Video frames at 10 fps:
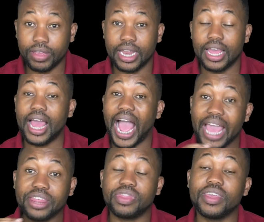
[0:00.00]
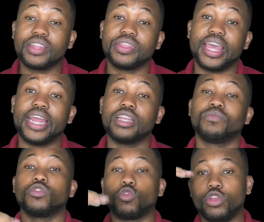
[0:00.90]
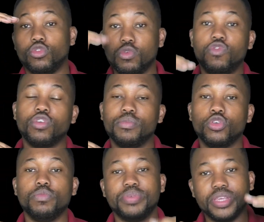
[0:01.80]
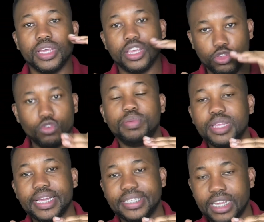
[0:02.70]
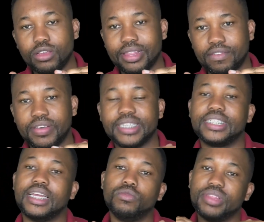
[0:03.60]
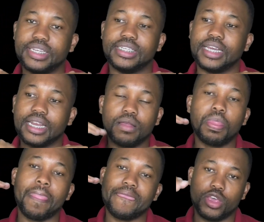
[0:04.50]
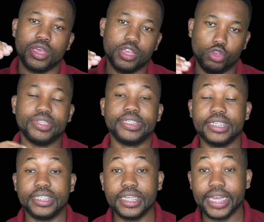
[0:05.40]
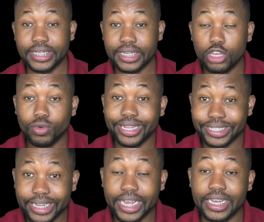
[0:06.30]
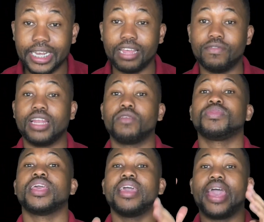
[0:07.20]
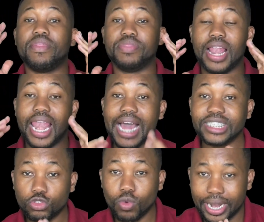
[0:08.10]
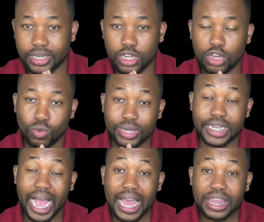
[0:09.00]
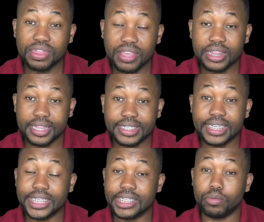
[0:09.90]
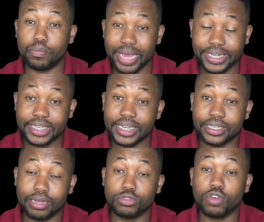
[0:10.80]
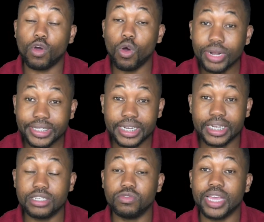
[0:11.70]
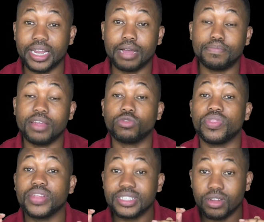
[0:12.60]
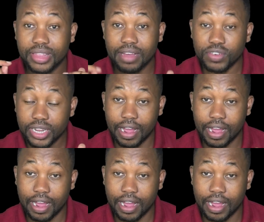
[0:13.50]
I think then when you move from UP, they take you the first year with a degree, UCT can take you the second level. And the last one, which I think this is the best in terms of alternative career path within South Africa,